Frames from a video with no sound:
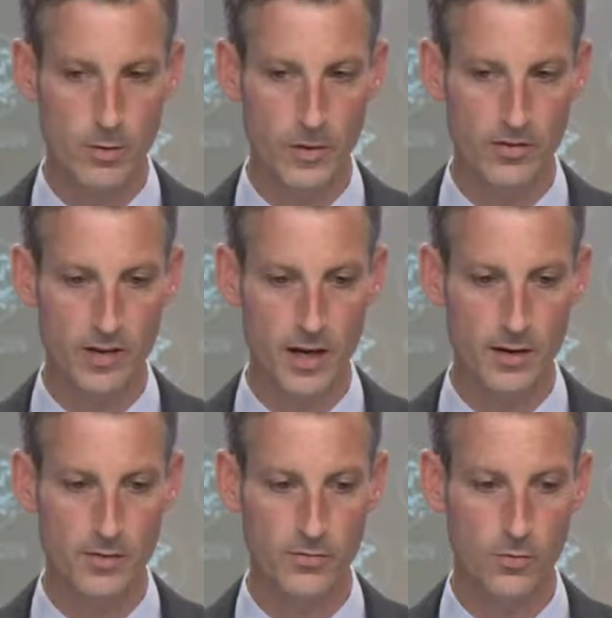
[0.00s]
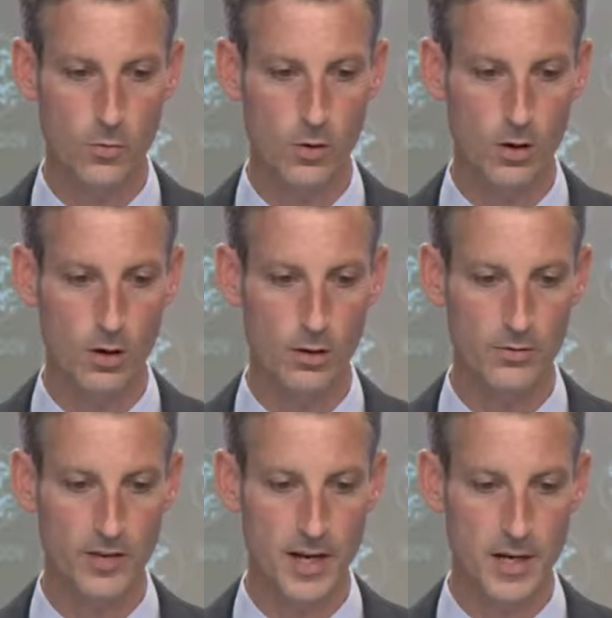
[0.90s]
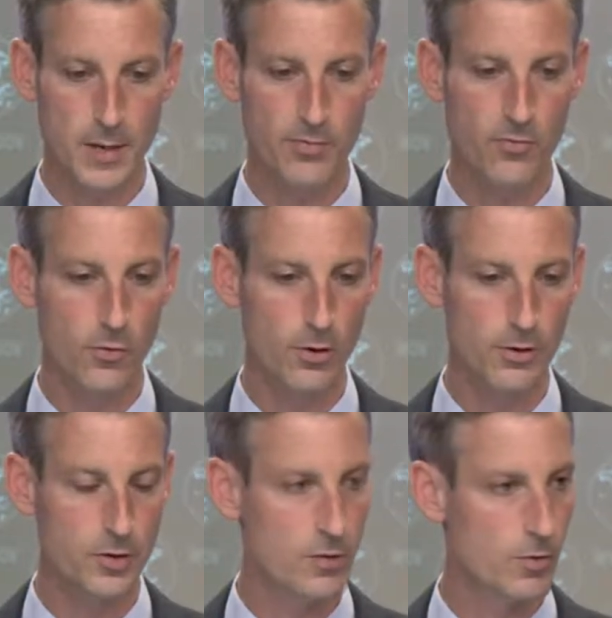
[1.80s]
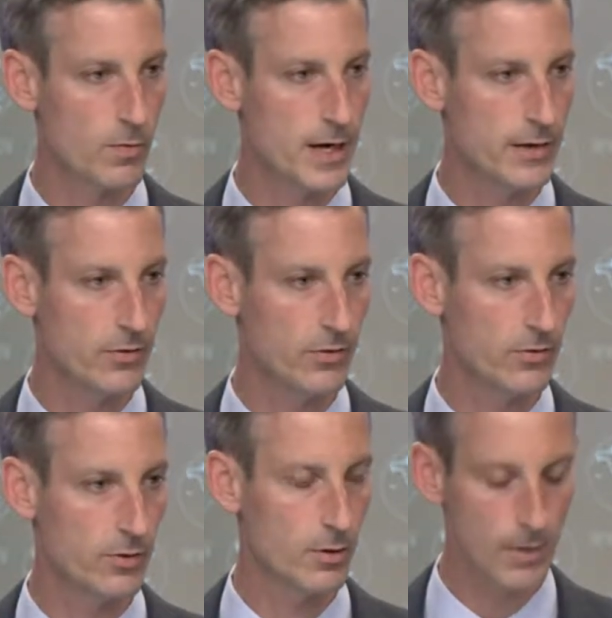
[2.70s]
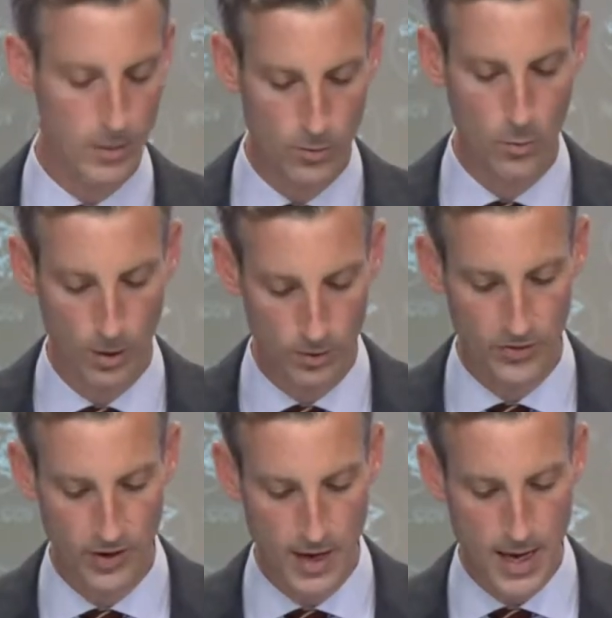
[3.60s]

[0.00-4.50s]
that we stand up for human rights around the world.